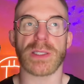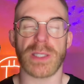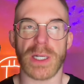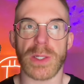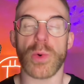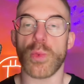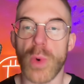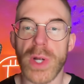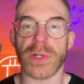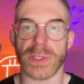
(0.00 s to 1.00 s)
done
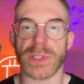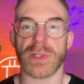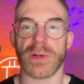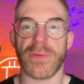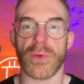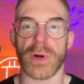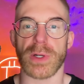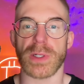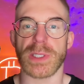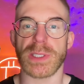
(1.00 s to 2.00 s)
wonders
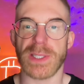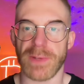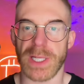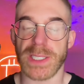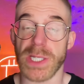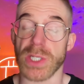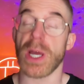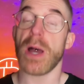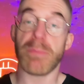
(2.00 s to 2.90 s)
for civilization.